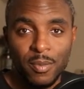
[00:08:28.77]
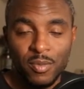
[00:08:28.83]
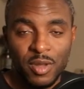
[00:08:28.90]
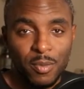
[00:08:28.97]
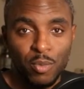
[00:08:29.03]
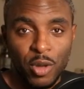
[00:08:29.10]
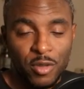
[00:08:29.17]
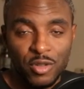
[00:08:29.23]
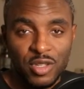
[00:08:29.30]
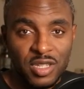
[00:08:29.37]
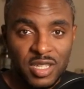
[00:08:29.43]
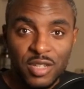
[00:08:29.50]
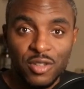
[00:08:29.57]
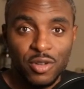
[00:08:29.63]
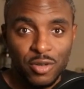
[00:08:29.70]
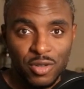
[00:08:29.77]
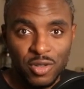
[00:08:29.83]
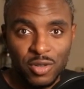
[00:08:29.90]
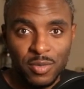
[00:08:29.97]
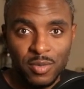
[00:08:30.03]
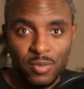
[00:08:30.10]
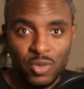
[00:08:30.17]
brothers and sisters.
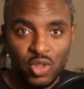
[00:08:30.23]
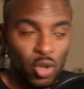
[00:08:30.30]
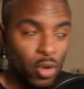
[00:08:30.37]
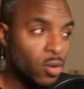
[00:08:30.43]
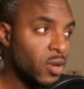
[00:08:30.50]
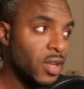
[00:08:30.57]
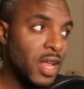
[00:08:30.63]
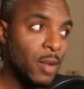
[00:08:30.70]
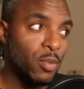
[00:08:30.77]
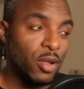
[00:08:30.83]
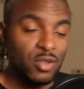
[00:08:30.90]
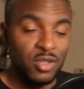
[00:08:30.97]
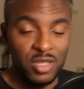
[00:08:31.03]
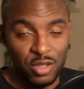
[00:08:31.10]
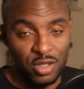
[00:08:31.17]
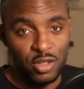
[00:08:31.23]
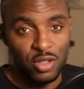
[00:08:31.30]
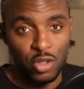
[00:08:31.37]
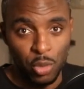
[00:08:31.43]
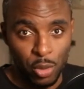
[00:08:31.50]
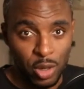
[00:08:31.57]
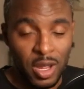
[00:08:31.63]
Certainly not brothers and sisters who
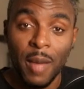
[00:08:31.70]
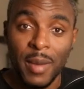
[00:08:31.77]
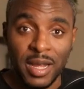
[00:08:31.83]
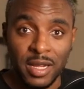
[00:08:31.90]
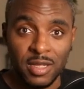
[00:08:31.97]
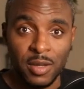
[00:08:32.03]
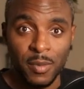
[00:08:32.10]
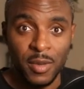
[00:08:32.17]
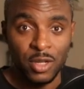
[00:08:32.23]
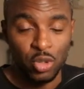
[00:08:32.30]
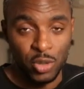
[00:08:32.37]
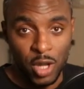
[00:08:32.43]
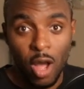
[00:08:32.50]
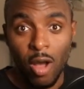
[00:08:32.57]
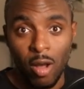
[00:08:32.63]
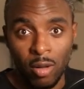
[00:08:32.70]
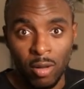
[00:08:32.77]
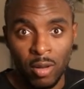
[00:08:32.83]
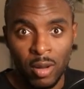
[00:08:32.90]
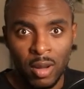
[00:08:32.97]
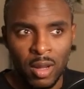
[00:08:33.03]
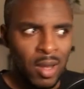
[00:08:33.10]
were coming to Montreal.
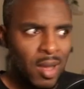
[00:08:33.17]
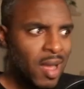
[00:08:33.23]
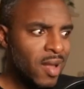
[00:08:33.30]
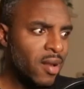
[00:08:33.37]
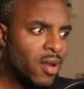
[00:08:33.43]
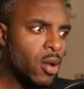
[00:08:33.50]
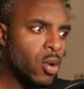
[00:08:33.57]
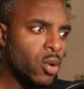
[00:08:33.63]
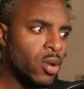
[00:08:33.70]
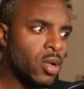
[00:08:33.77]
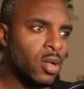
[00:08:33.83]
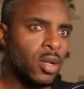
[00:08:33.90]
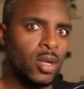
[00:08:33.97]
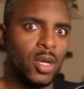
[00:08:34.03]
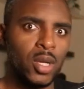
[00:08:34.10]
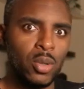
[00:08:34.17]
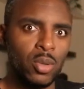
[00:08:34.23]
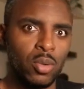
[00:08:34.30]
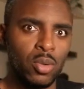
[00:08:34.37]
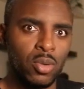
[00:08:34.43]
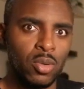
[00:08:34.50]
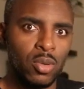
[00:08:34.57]
I had no clue.
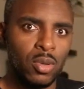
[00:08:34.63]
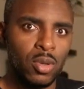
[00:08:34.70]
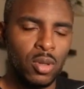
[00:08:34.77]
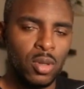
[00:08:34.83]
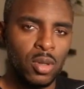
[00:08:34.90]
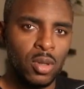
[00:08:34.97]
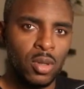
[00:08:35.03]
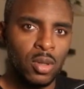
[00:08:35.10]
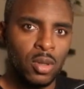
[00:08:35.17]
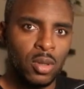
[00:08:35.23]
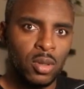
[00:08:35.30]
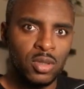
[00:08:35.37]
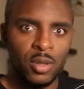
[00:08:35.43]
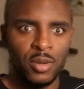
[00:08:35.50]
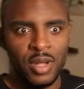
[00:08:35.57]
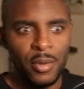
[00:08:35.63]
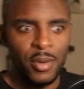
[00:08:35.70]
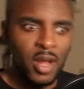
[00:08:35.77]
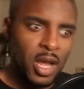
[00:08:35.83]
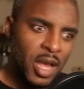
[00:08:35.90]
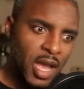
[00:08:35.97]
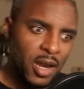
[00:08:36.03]
So there we
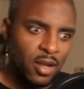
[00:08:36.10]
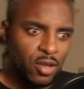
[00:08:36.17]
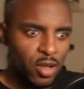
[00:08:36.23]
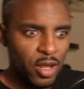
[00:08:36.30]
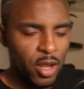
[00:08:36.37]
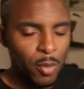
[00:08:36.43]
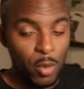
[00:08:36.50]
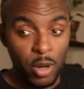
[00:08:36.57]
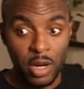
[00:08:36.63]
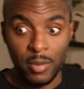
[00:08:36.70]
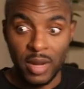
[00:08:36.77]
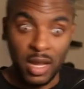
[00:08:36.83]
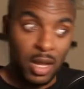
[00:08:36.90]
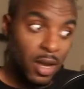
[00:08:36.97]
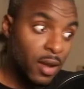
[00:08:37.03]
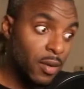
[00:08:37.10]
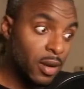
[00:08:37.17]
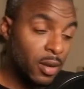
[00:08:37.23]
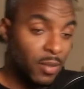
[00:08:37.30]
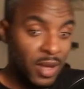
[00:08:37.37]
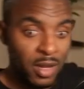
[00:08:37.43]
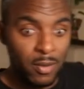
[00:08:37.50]
are heading to the airport. I'm like, I'm going to
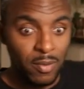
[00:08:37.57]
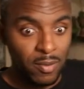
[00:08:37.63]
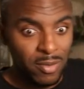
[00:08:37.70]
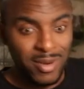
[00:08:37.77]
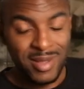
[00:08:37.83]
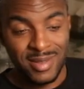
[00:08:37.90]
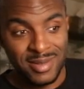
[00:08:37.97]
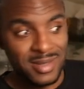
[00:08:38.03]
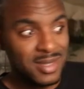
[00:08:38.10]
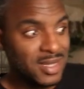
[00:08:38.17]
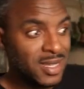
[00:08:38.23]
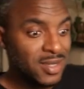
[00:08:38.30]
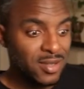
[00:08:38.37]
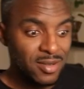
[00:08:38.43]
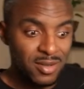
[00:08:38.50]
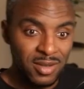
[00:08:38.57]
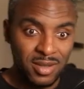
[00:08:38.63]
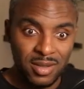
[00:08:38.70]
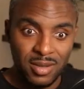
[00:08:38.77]
meet brothers and sisters?